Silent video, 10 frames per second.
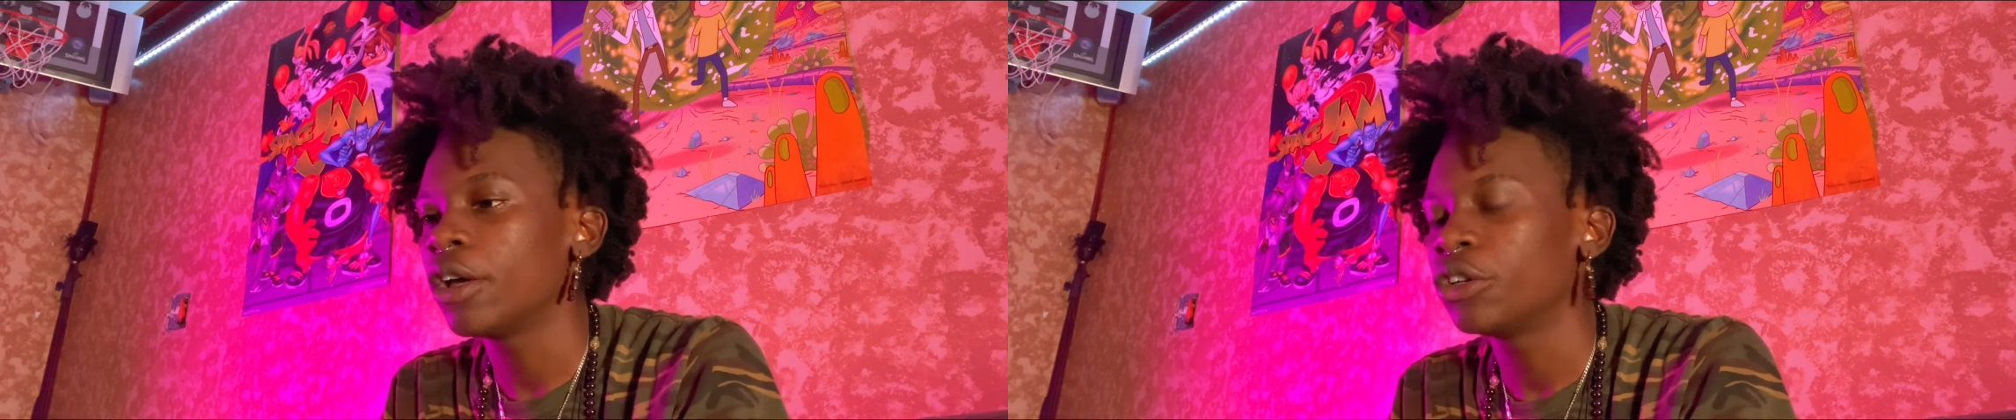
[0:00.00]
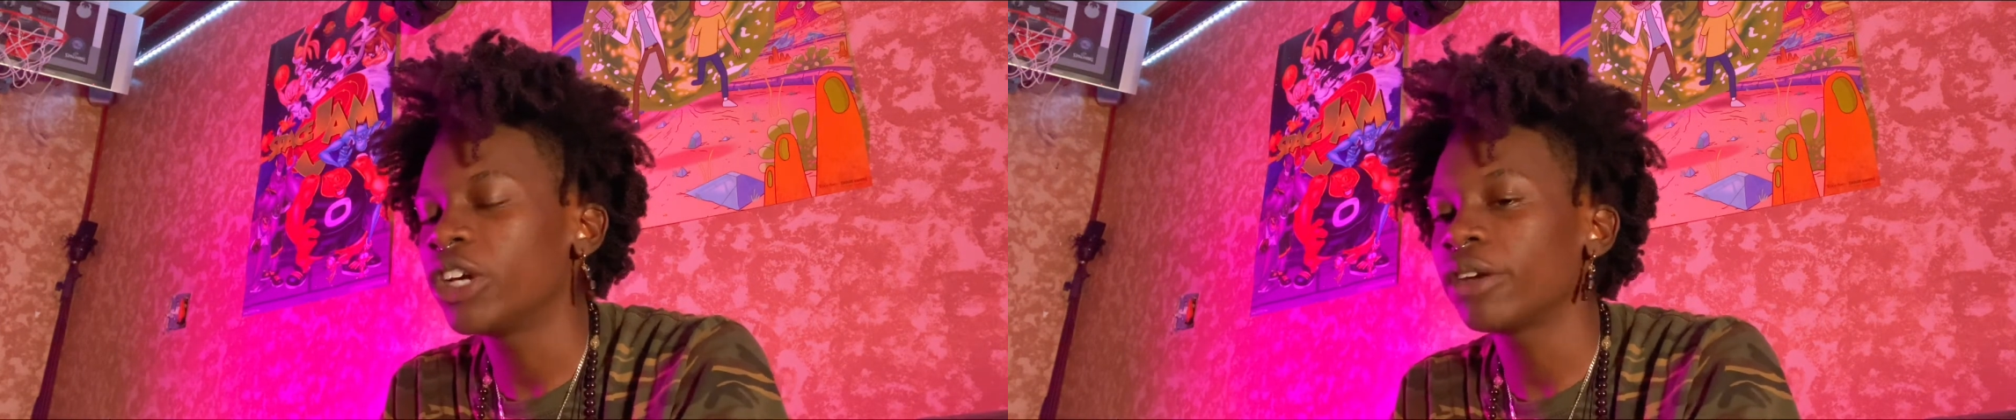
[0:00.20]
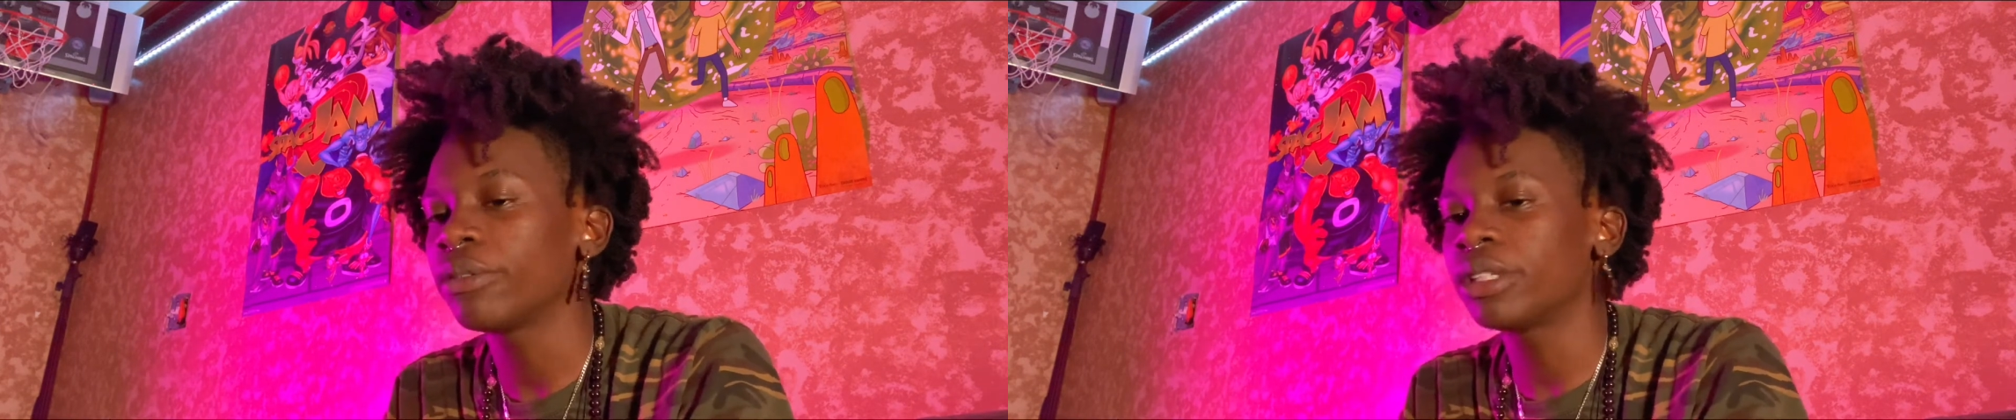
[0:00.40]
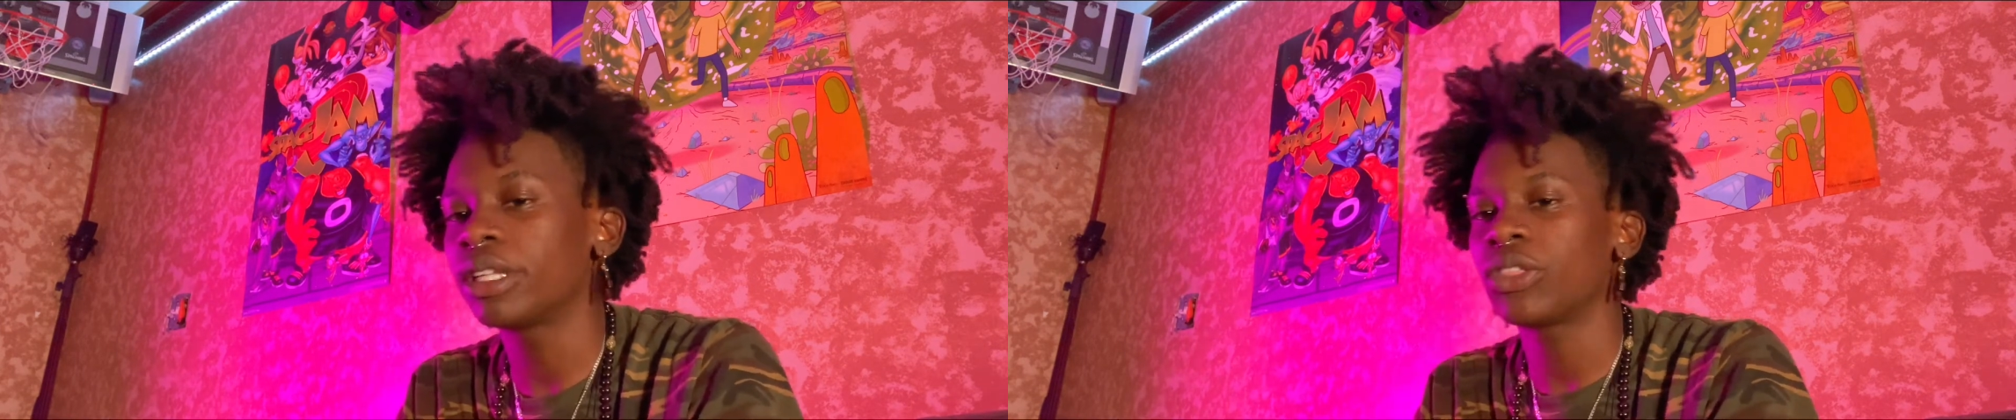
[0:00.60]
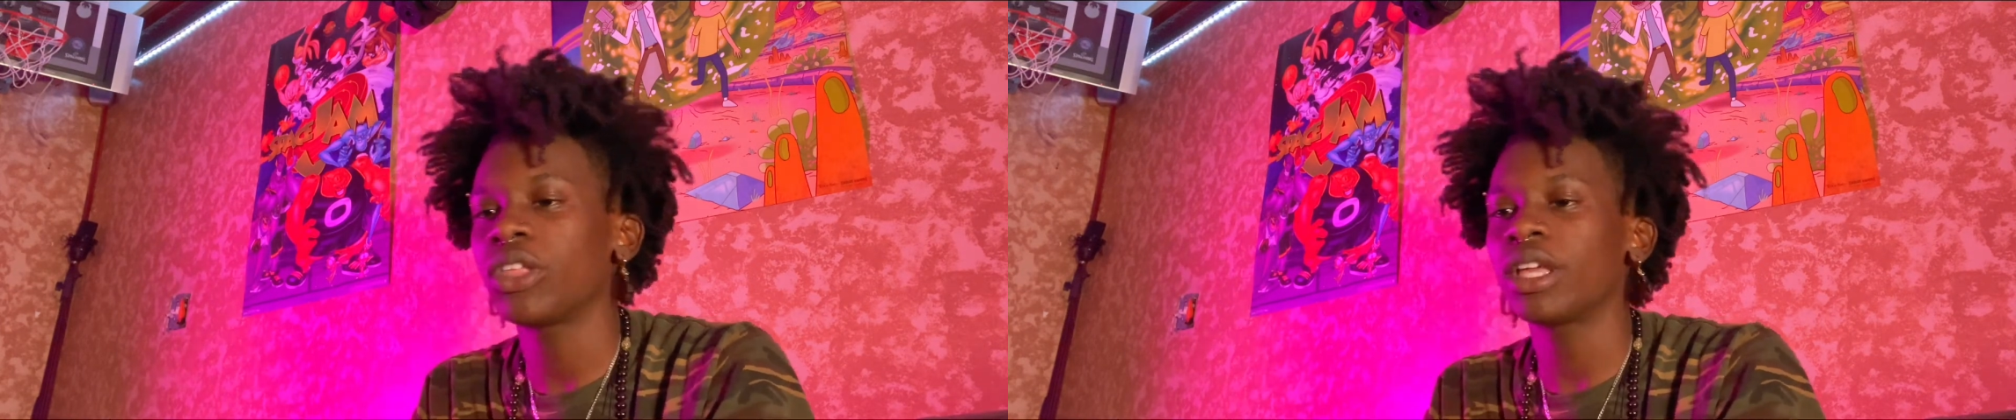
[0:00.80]
you got to really
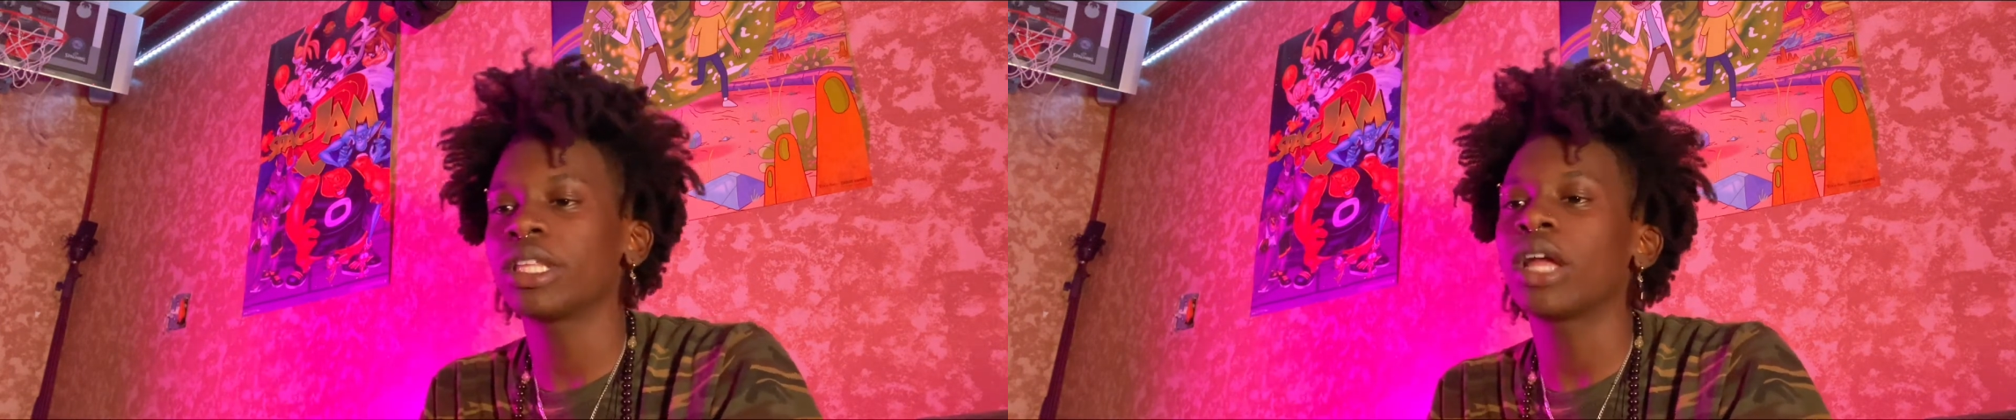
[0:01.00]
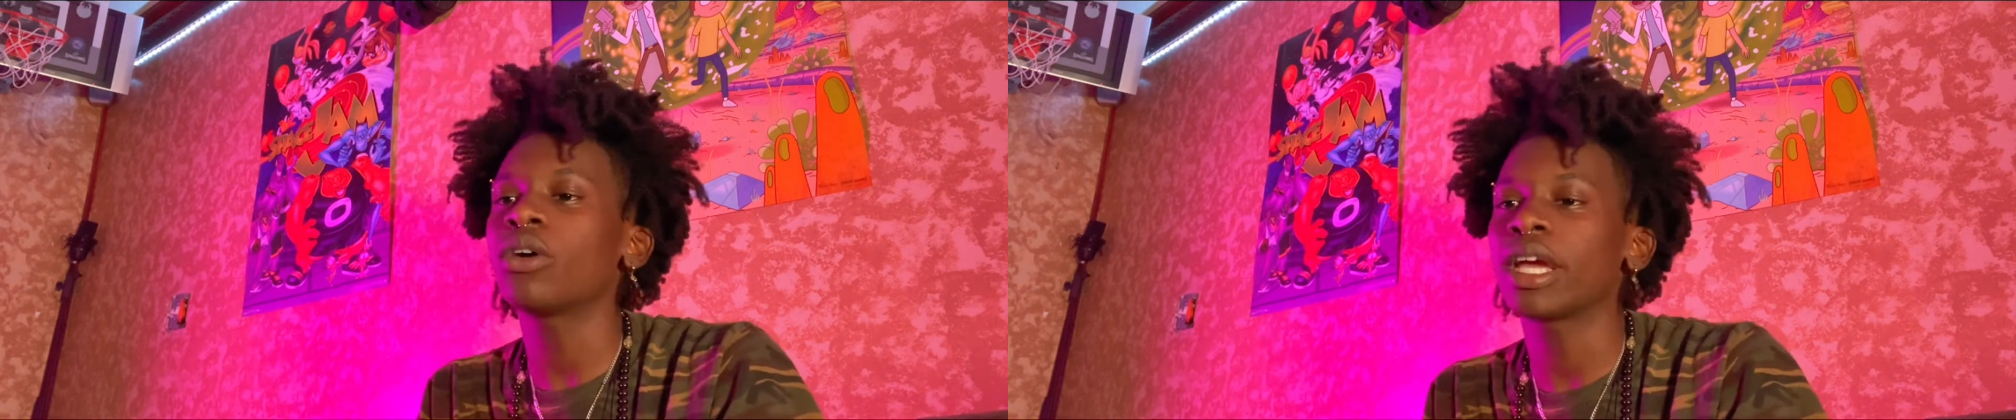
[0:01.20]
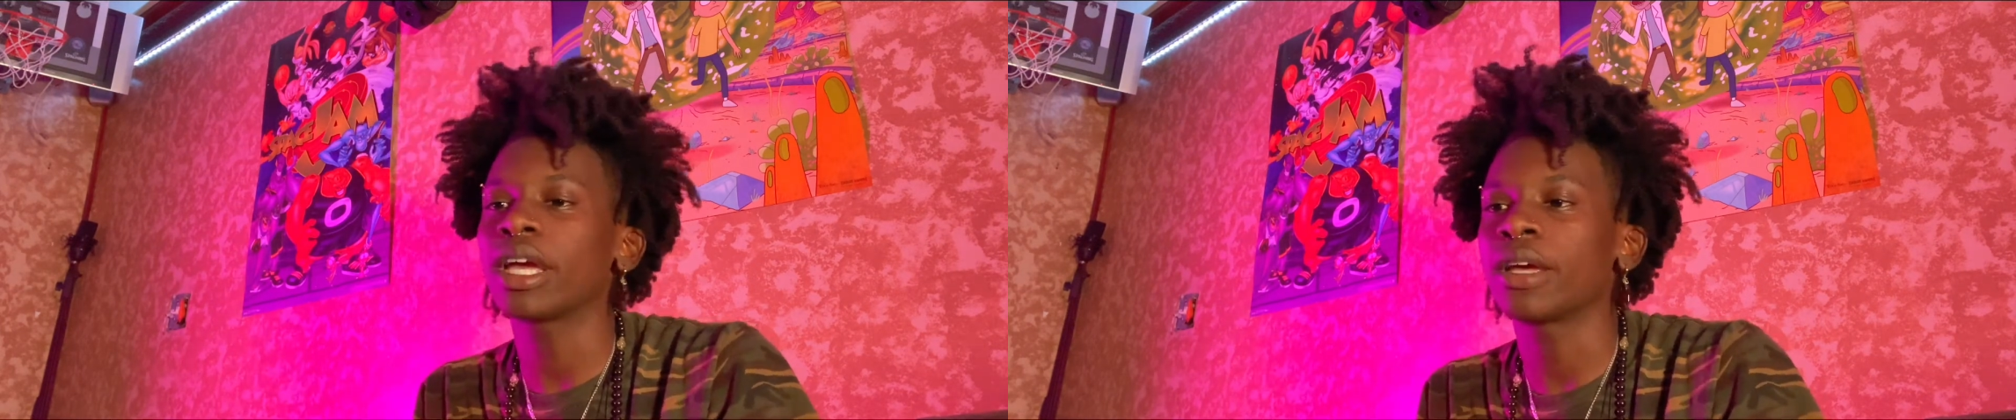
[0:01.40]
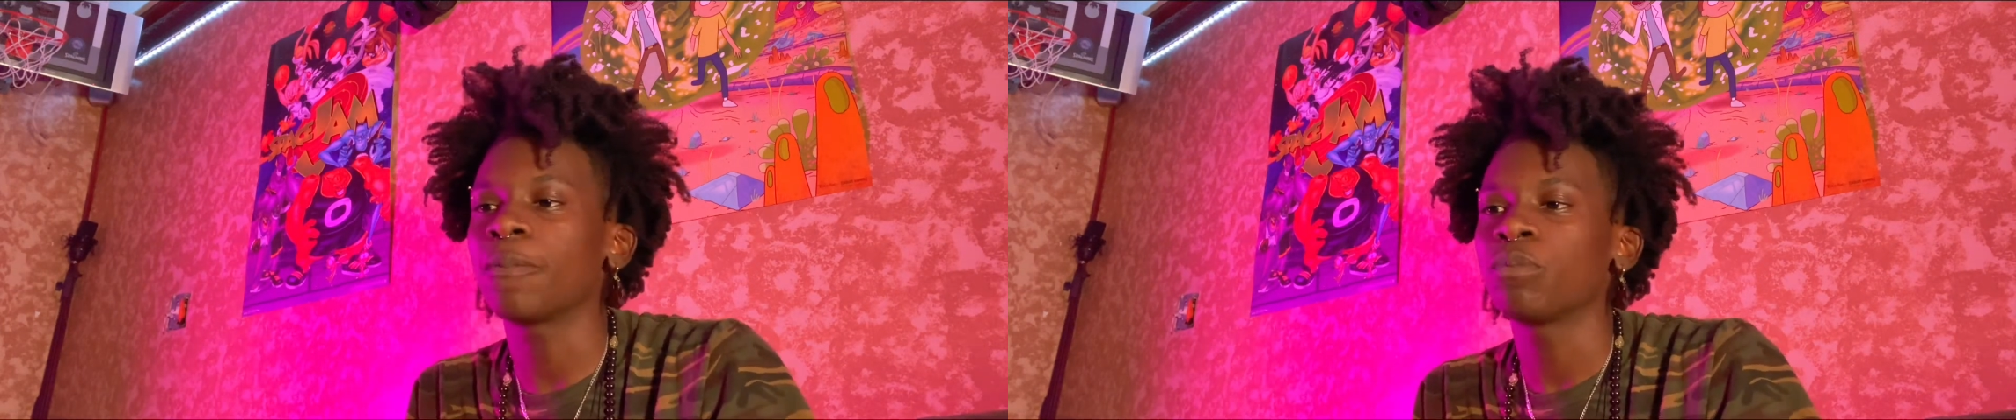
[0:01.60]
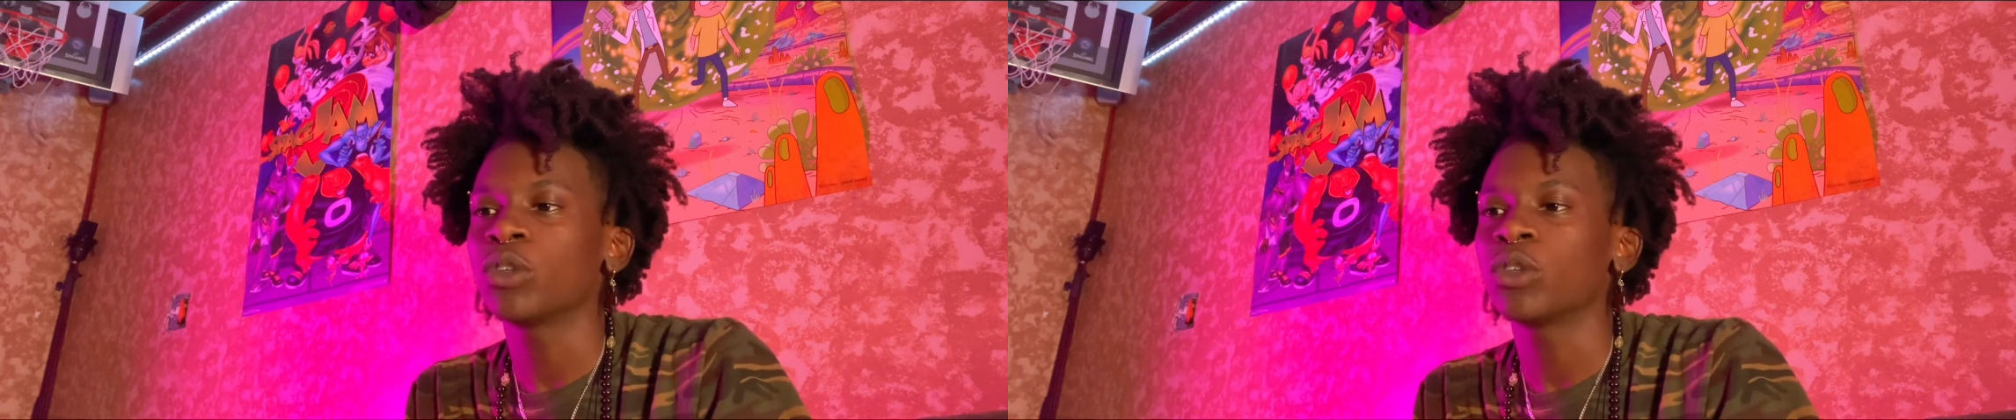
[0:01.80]
think that, okay,